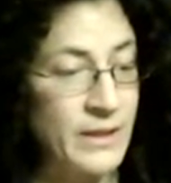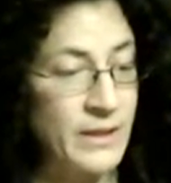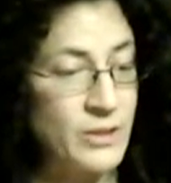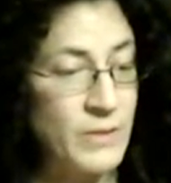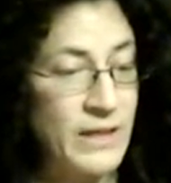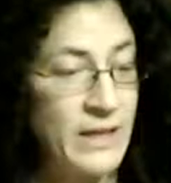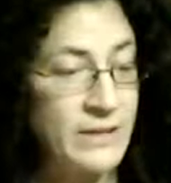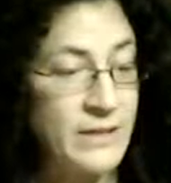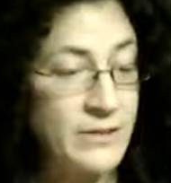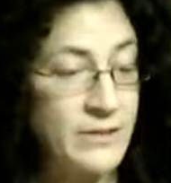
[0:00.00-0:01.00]
to be
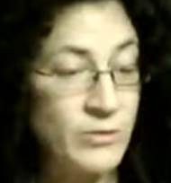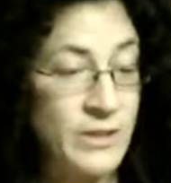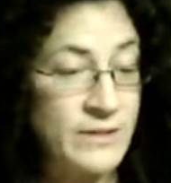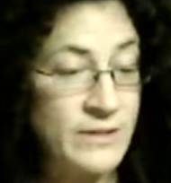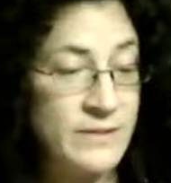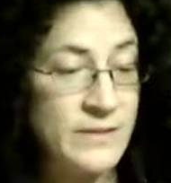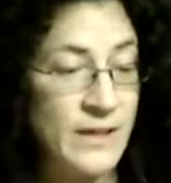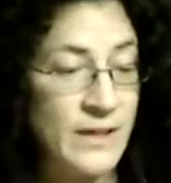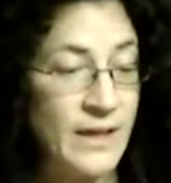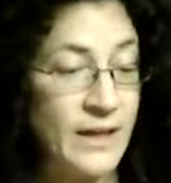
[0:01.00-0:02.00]
industrious,
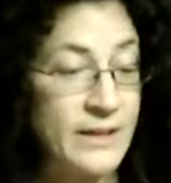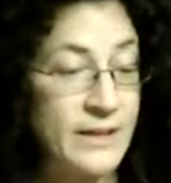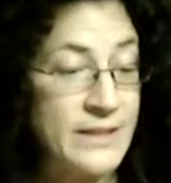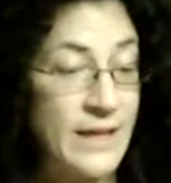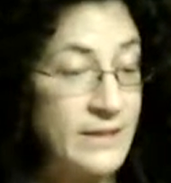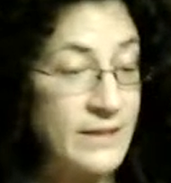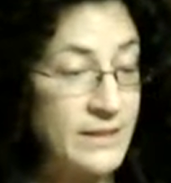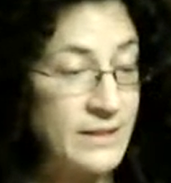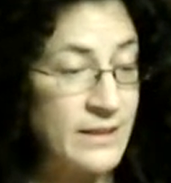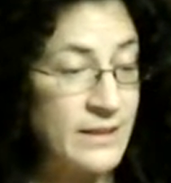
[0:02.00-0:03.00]

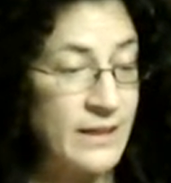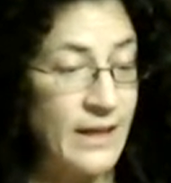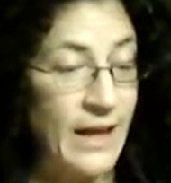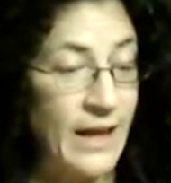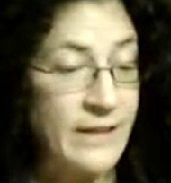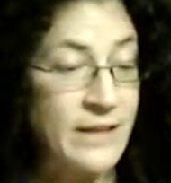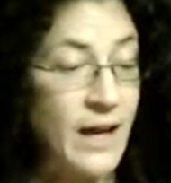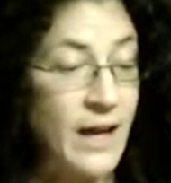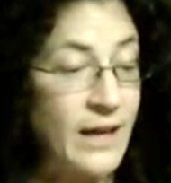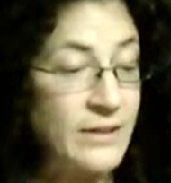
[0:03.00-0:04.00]
contented, and
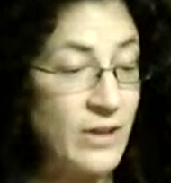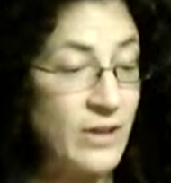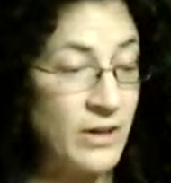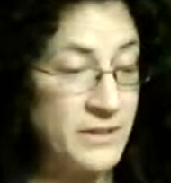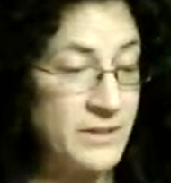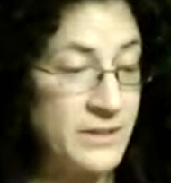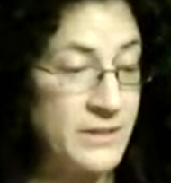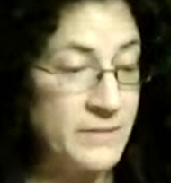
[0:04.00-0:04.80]
kind-hearted,